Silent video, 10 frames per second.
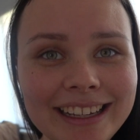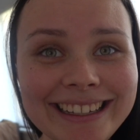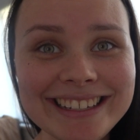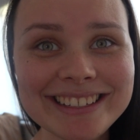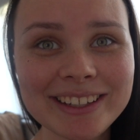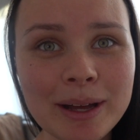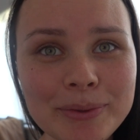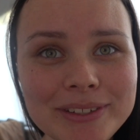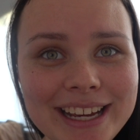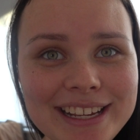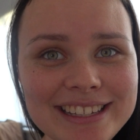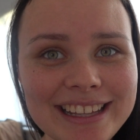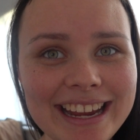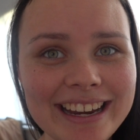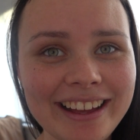It is a couple days
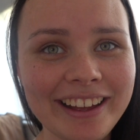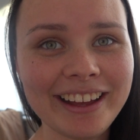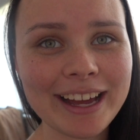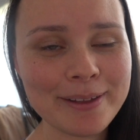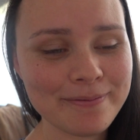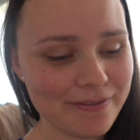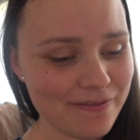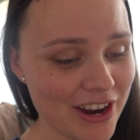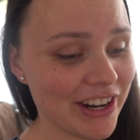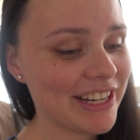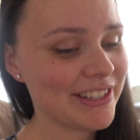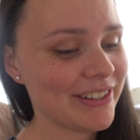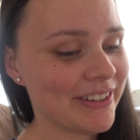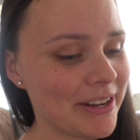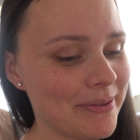later. I am very
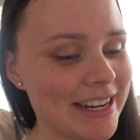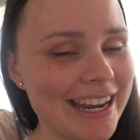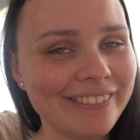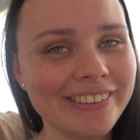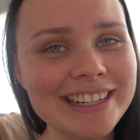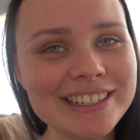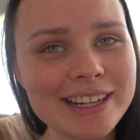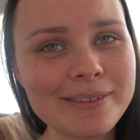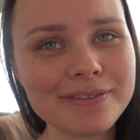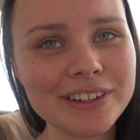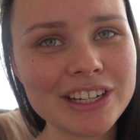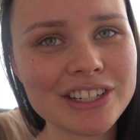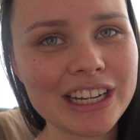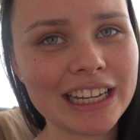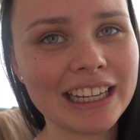sorry. We never ended up
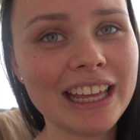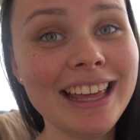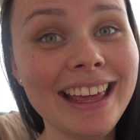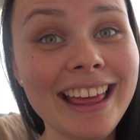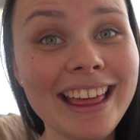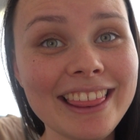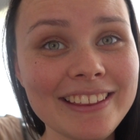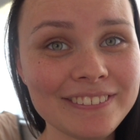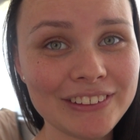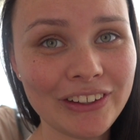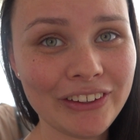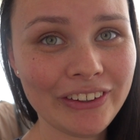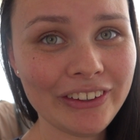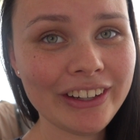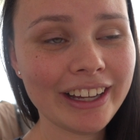finishing the
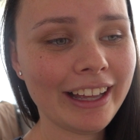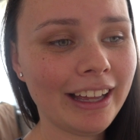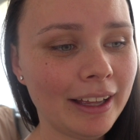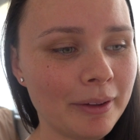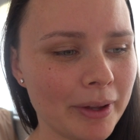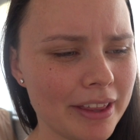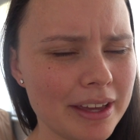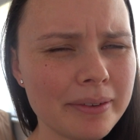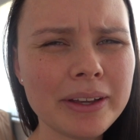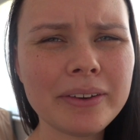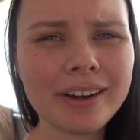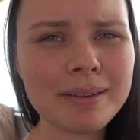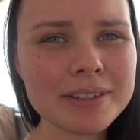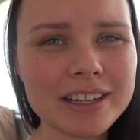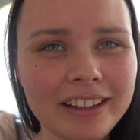vlog. Um, I think we got
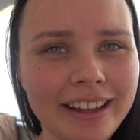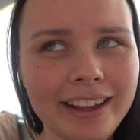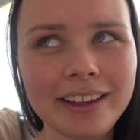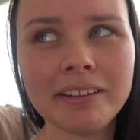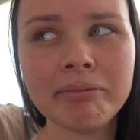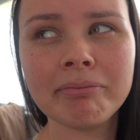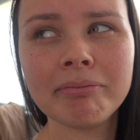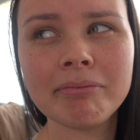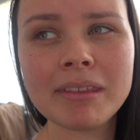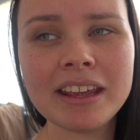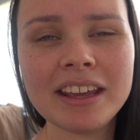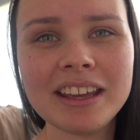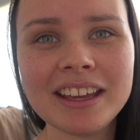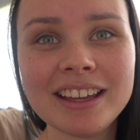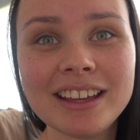up to like
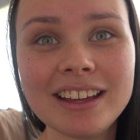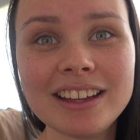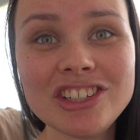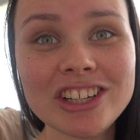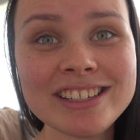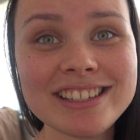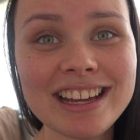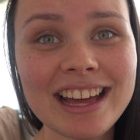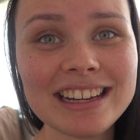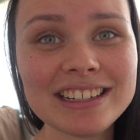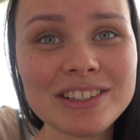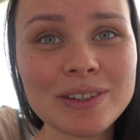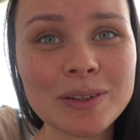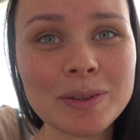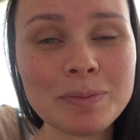just starting
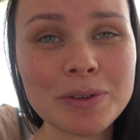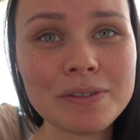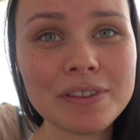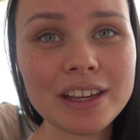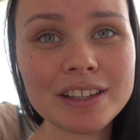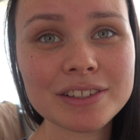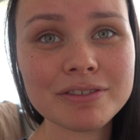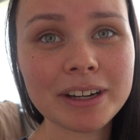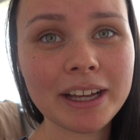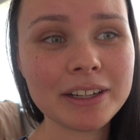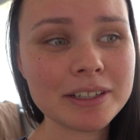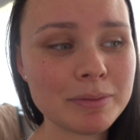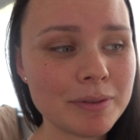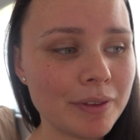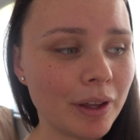to move things
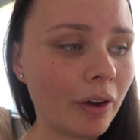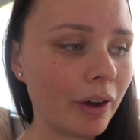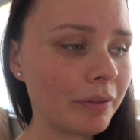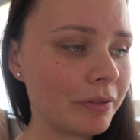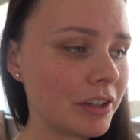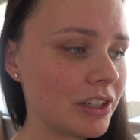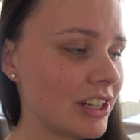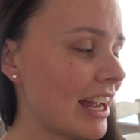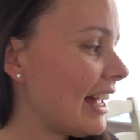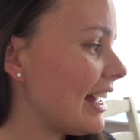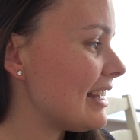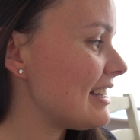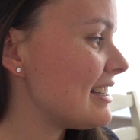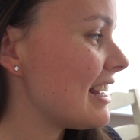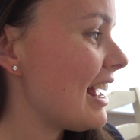around, move the cot for Jazz.